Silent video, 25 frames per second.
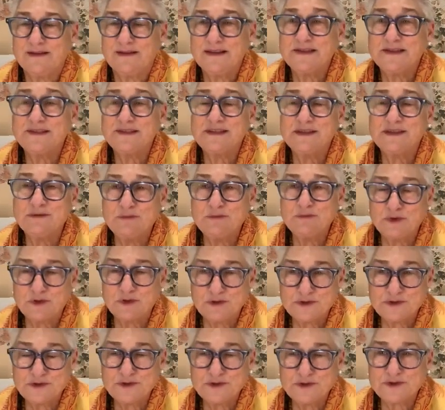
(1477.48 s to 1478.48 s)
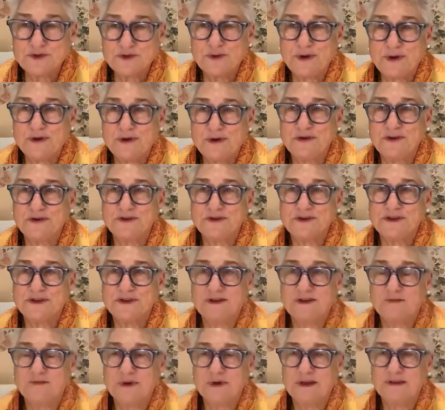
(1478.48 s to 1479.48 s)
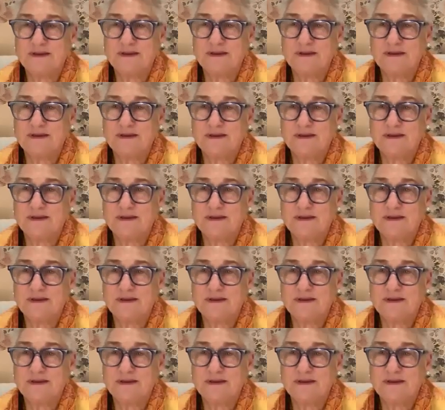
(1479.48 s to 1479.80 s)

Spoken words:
The symbols you surround yourself with.